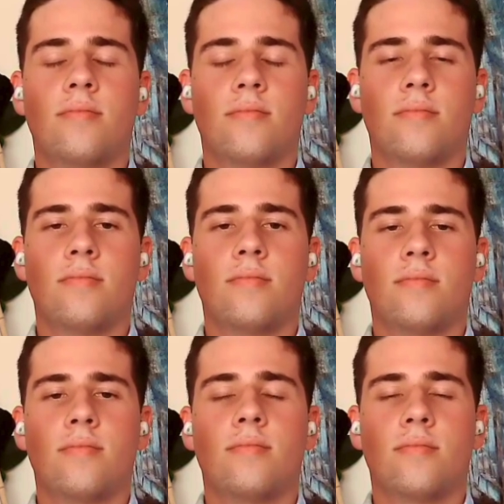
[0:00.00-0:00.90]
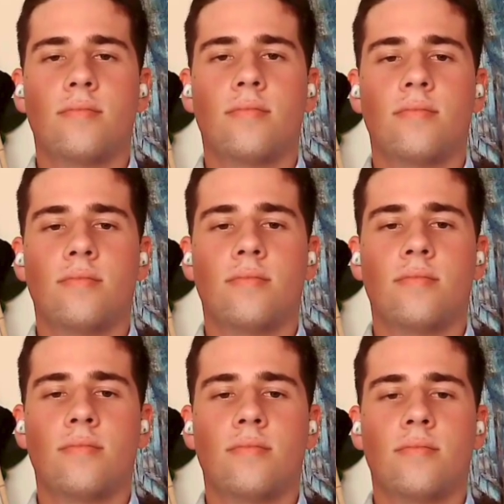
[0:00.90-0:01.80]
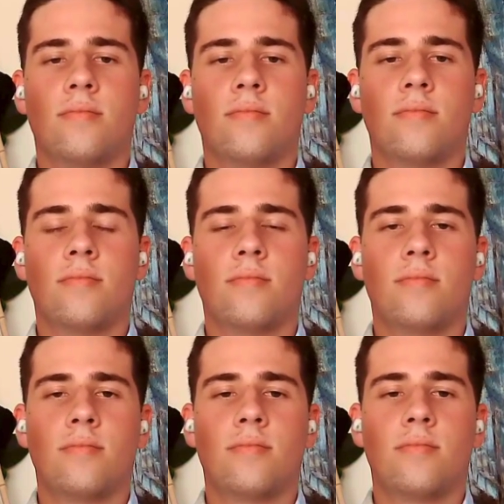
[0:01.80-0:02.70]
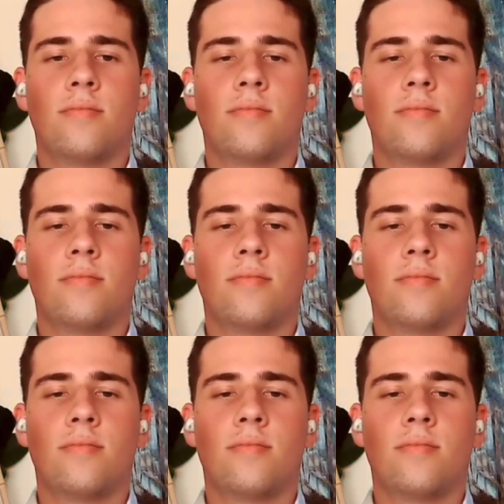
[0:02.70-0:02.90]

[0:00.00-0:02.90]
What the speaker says: No words are spoken by the person on screen.